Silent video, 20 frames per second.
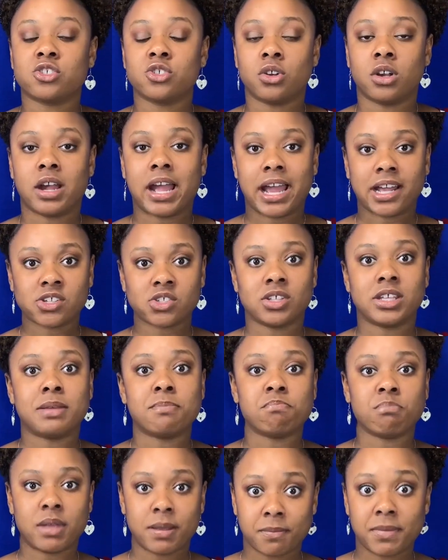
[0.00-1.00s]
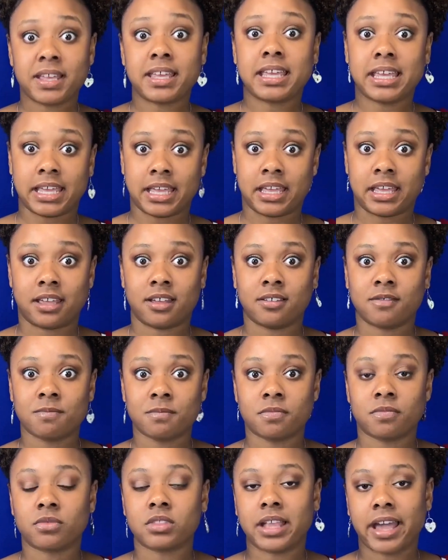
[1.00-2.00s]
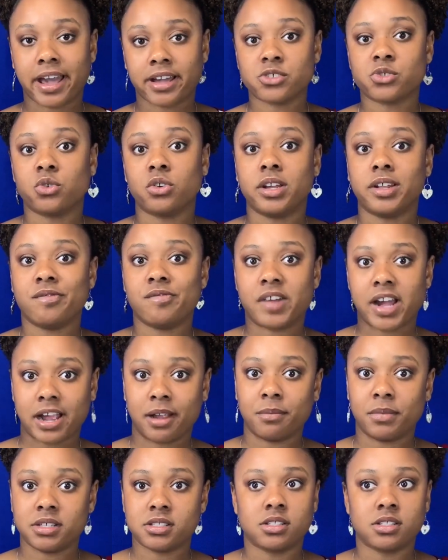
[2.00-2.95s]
you are actually mimicking the actual environment.